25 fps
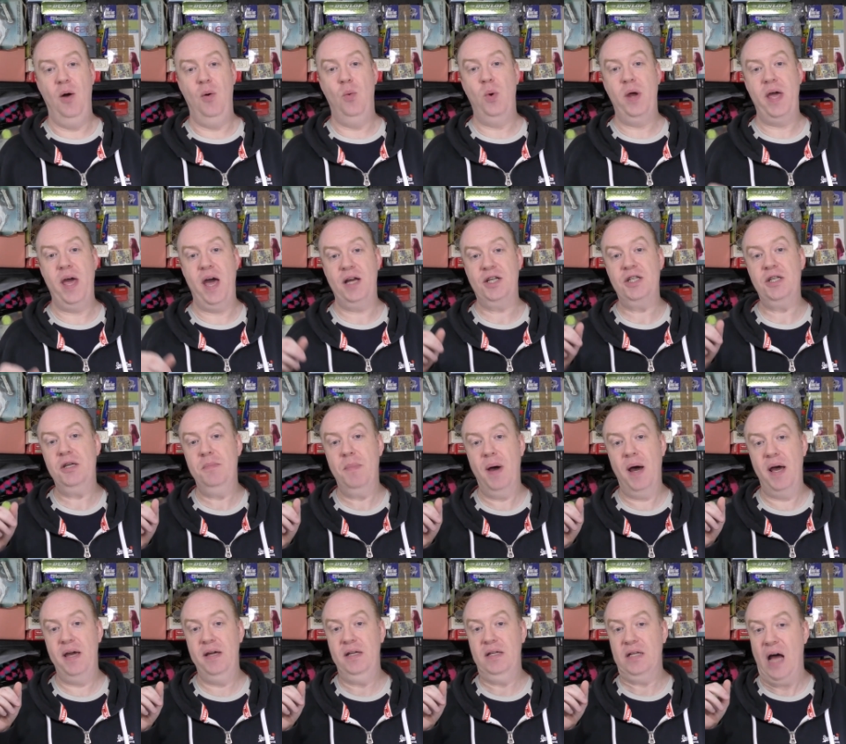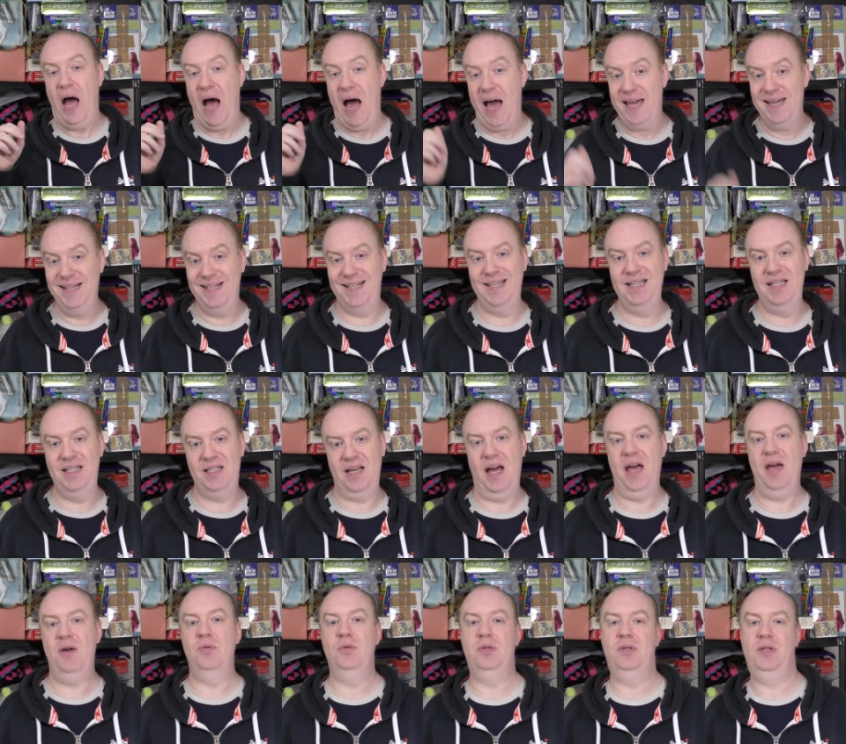We actually made 80
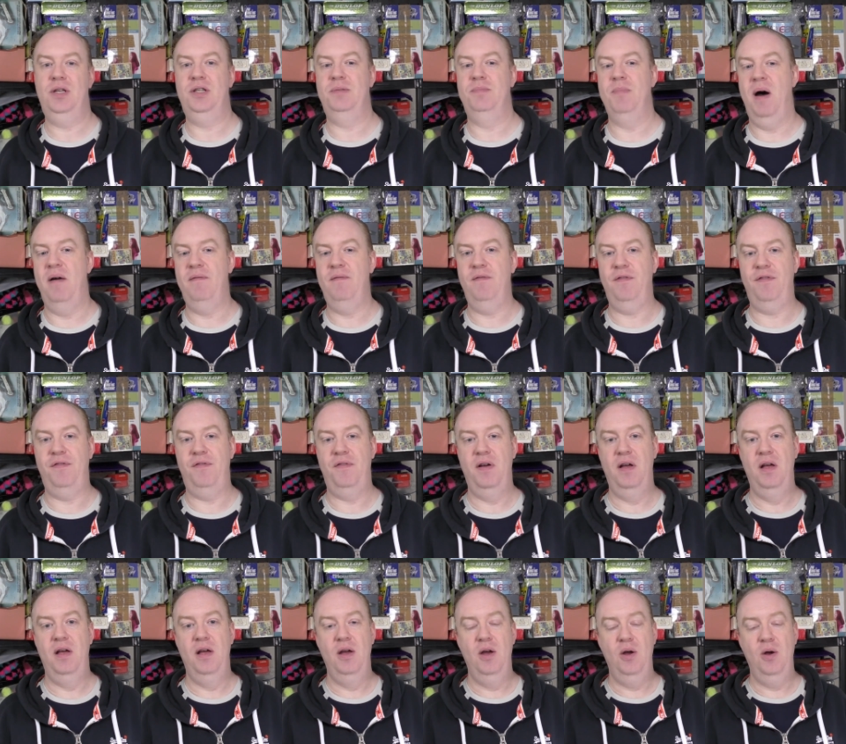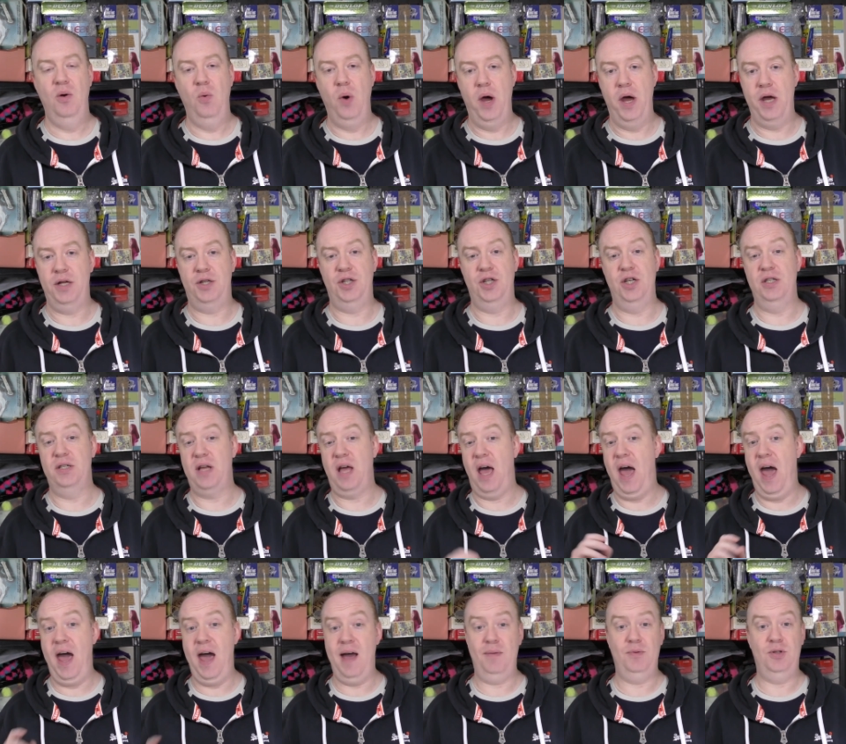sales this month, which is
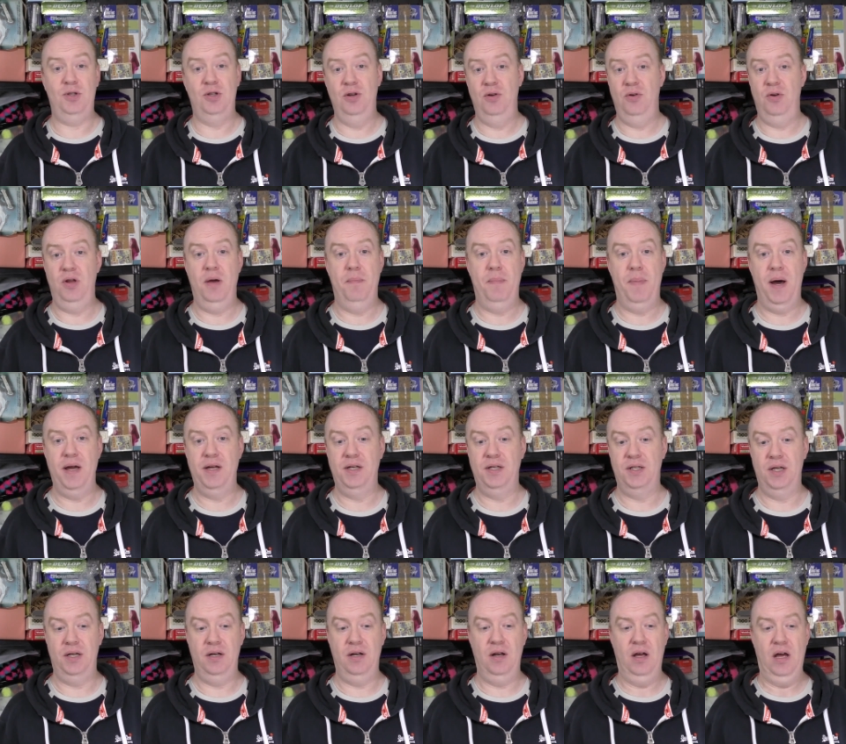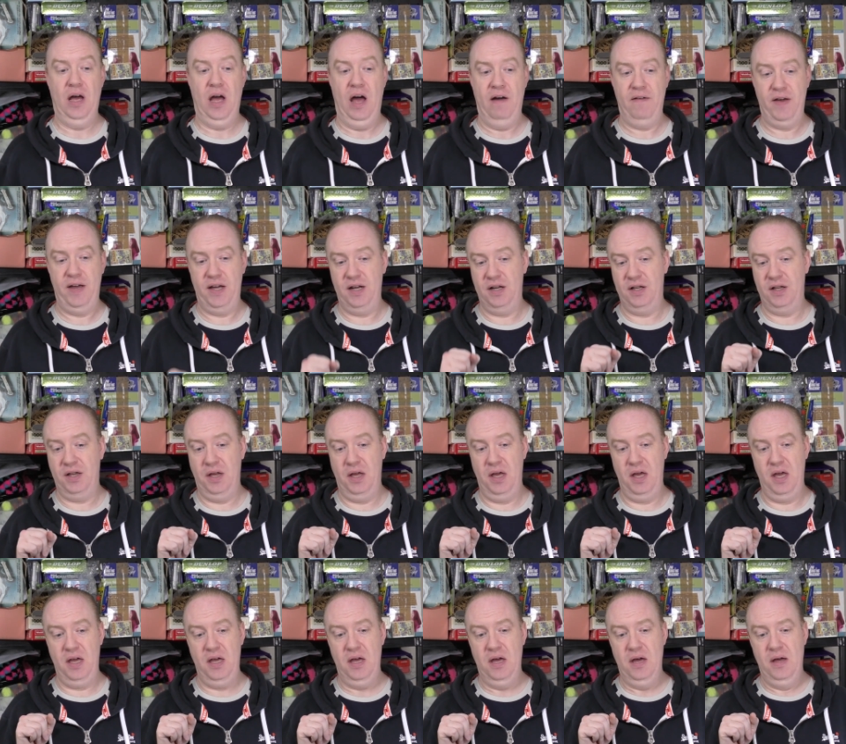absolutely amazing. I think
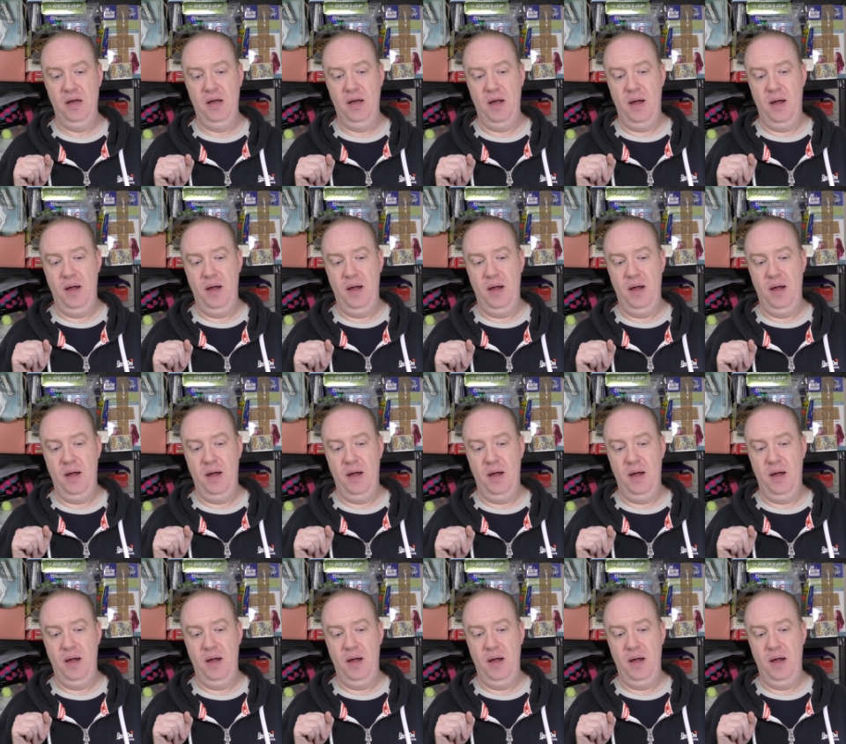the